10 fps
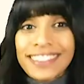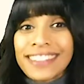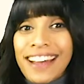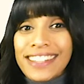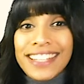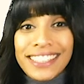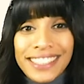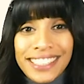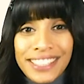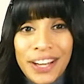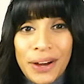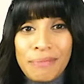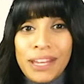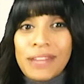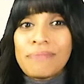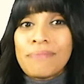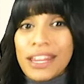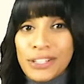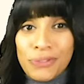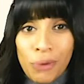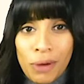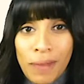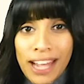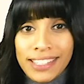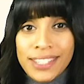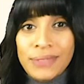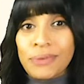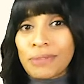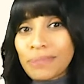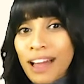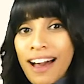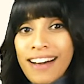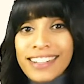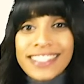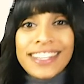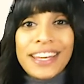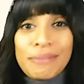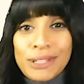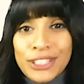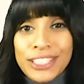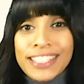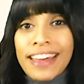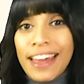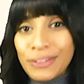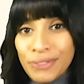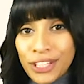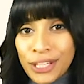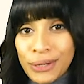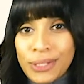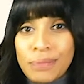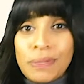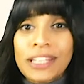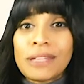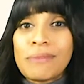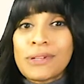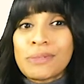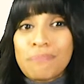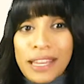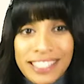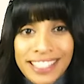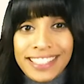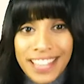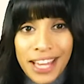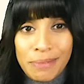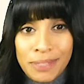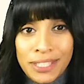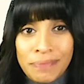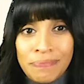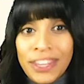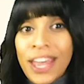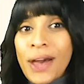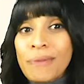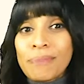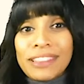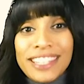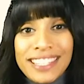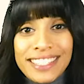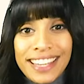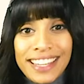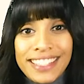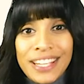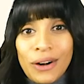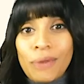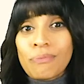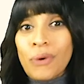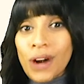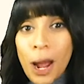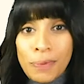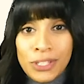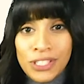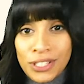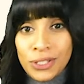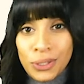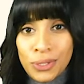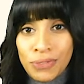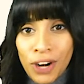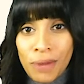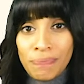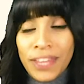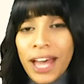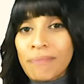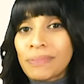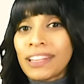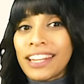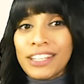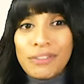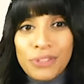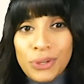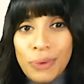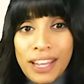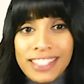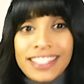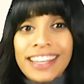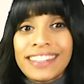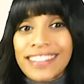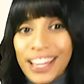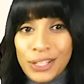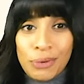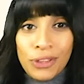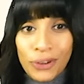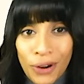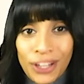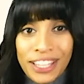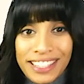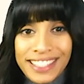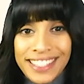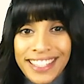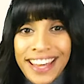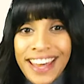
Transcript: Content can come in many formats, with blogs, images, and videos being the most basic types. But these days, there are more options to choose from, and plenty of new ways to engage with your audience.